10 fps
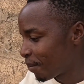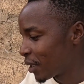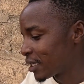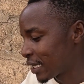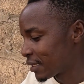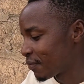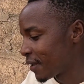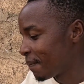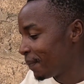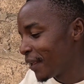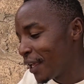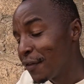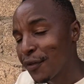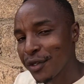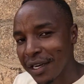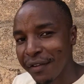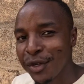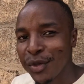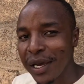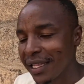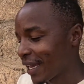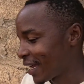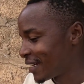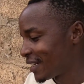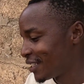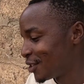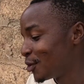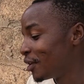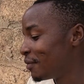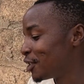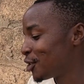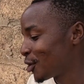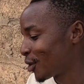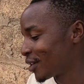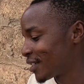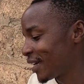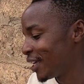But trust me, if you travel to other countries, you will be shocked,